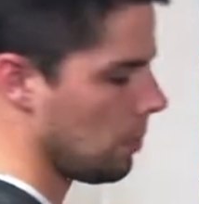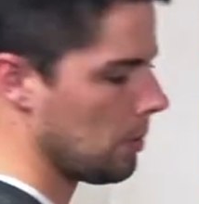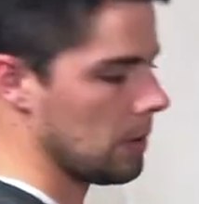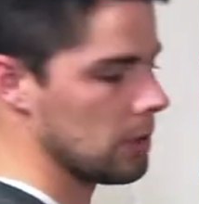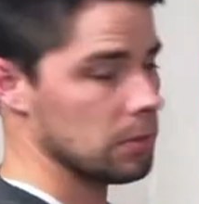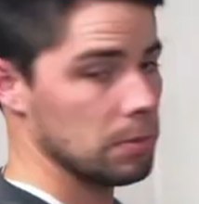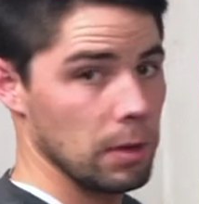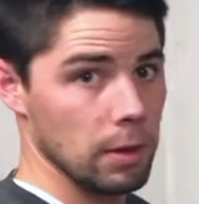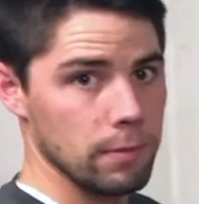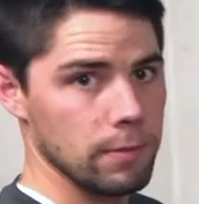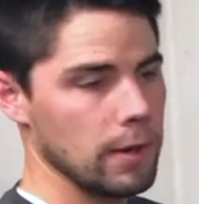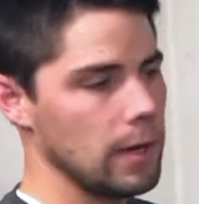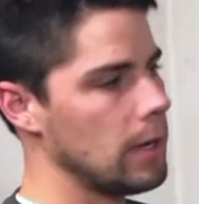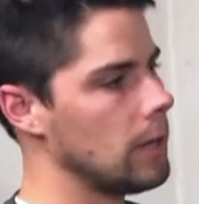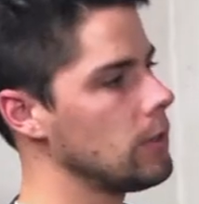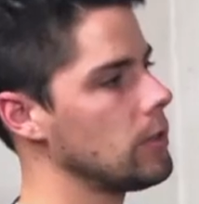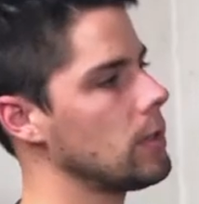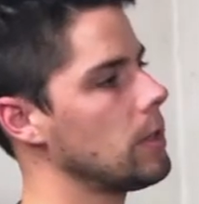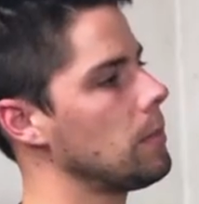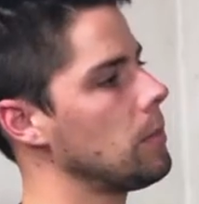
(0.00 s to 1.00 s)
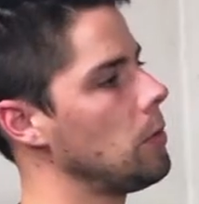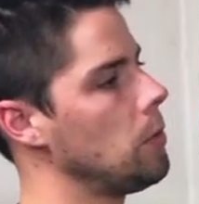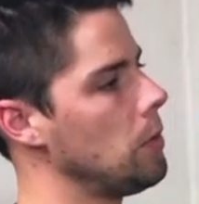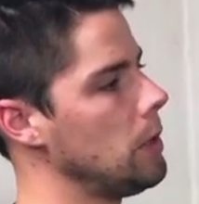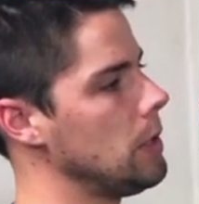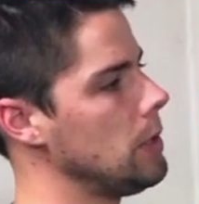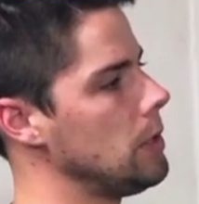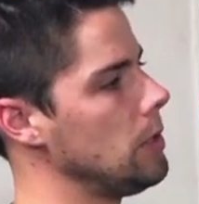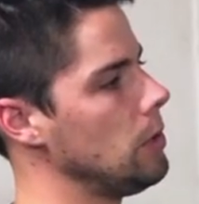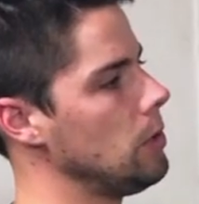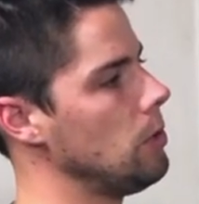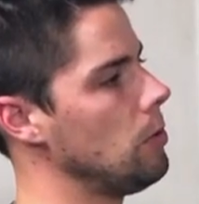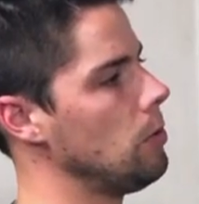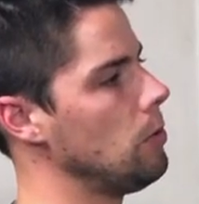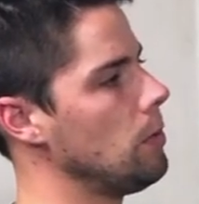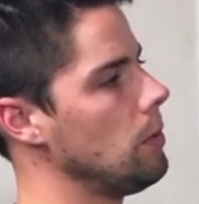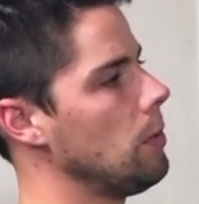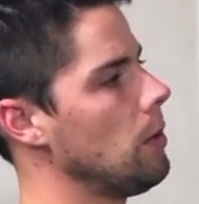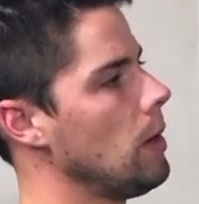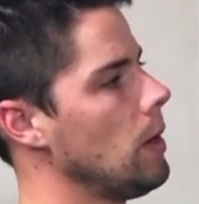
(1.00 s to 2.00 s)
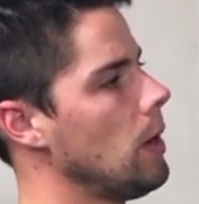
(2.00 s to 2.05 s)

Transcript: my small files, and I'm going to